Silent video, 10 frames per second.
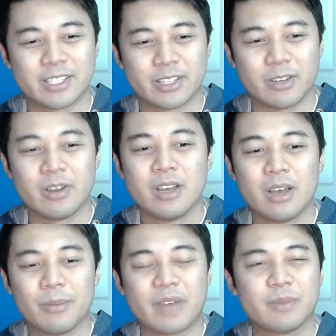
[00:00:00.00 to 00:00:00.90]
So
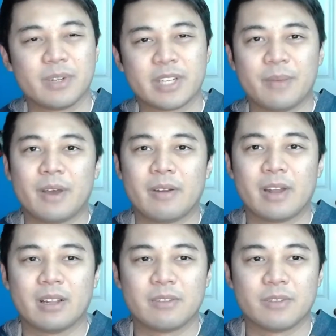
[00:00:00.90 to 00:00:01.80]
Back 4 Blood came out,
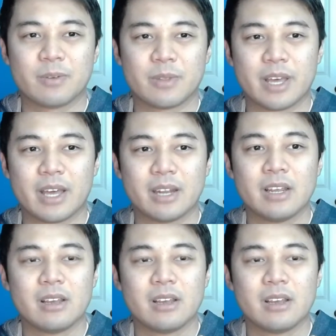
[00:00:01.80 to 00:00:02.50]
had a lot of fun with that.